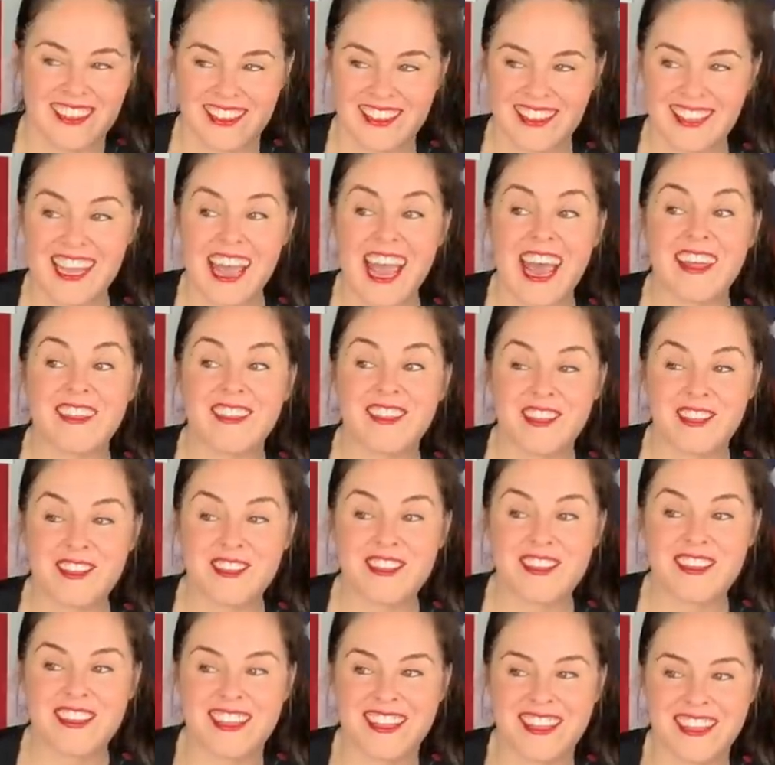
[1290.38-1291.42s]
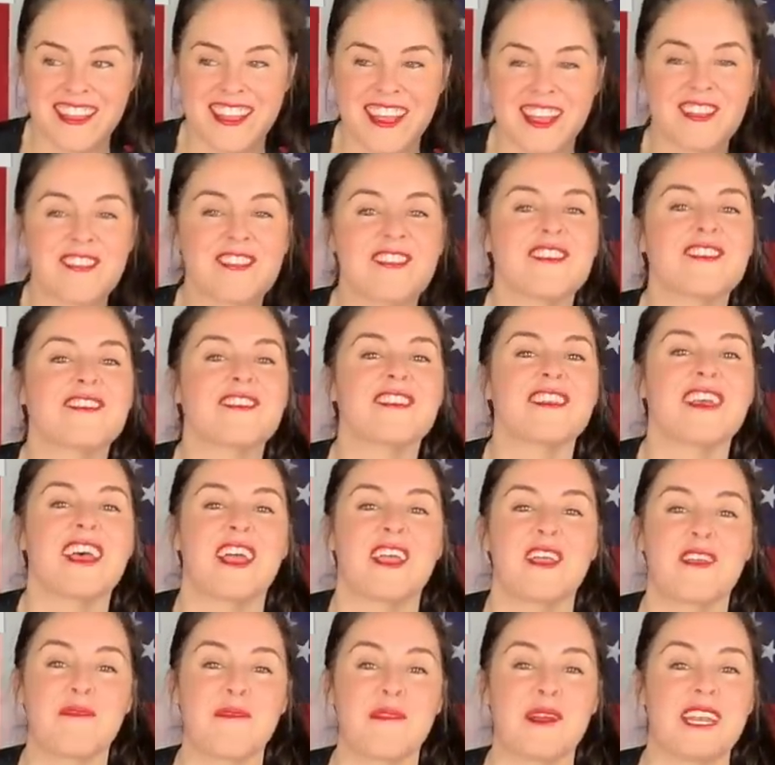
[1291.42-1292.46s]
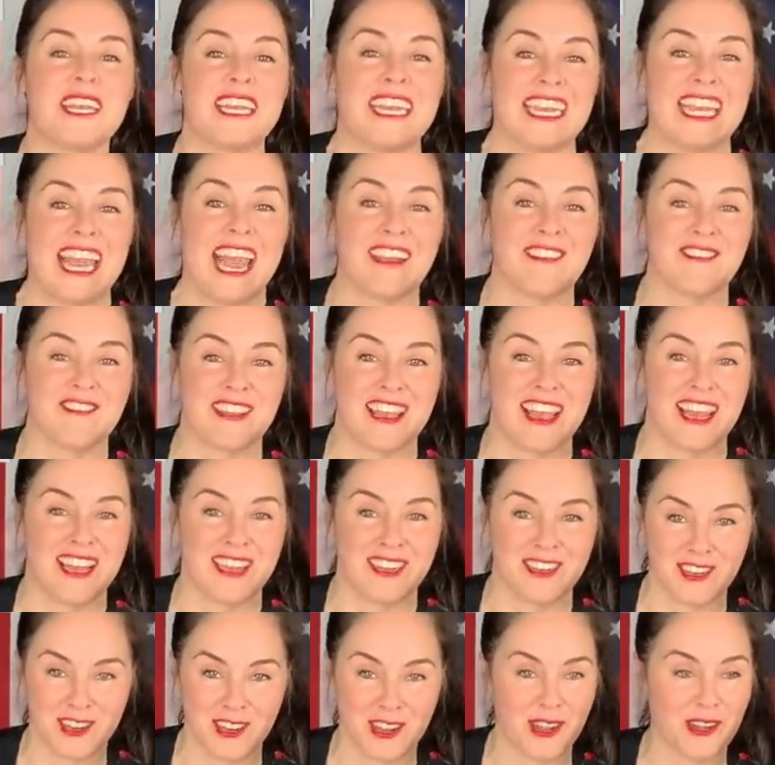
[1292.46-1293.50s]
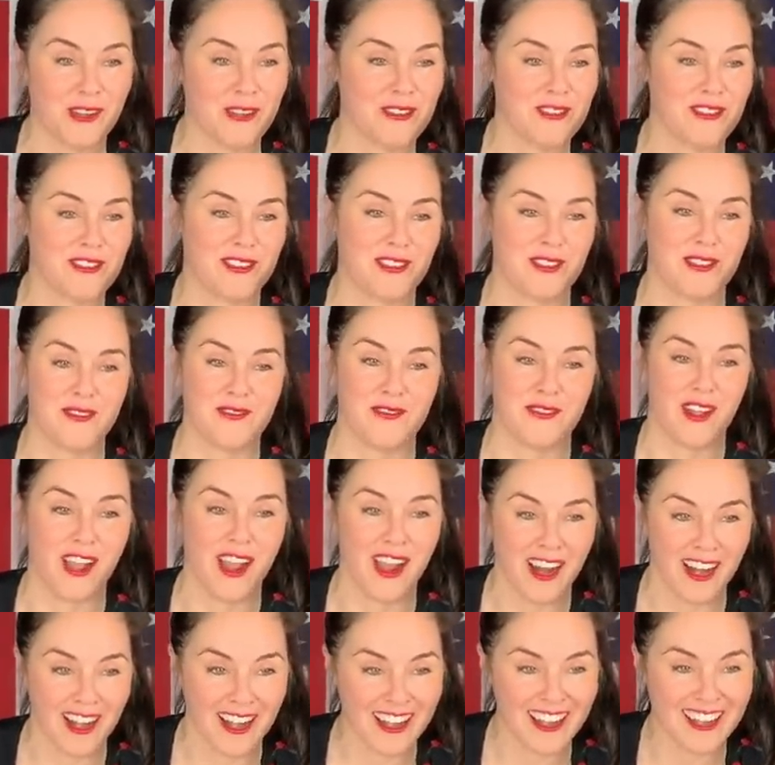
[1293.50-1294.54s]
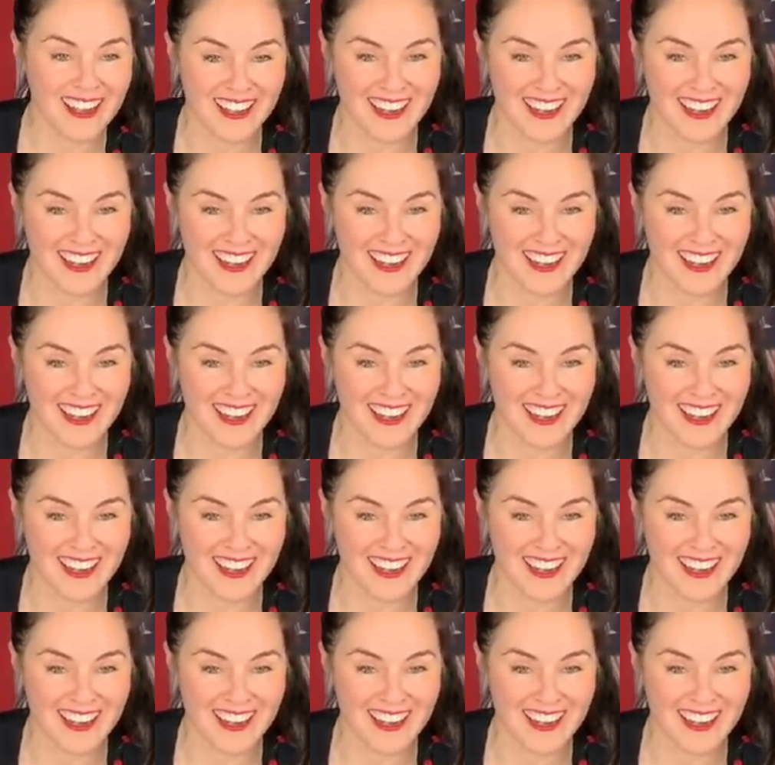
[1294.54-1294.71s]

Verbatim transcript: yeah, this is this is like when yes and goes too far.